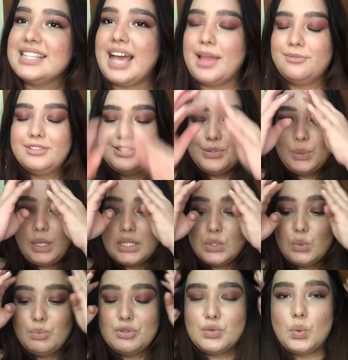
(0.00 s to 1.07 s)
I will see you guys
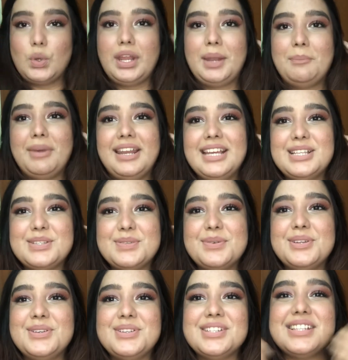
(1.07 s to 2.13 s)
super soon in my next
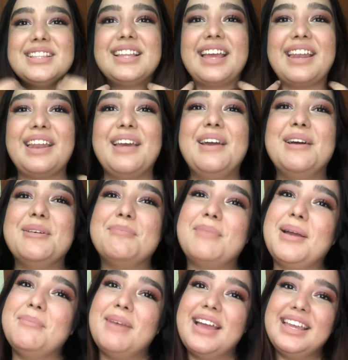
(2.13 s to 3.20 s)
video. Till then,
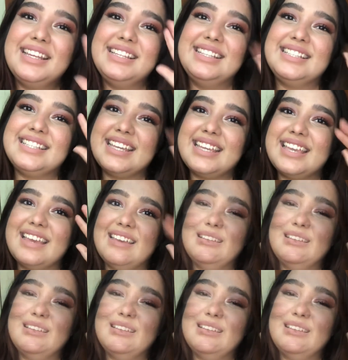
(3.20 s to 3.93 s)
bye bye, take care.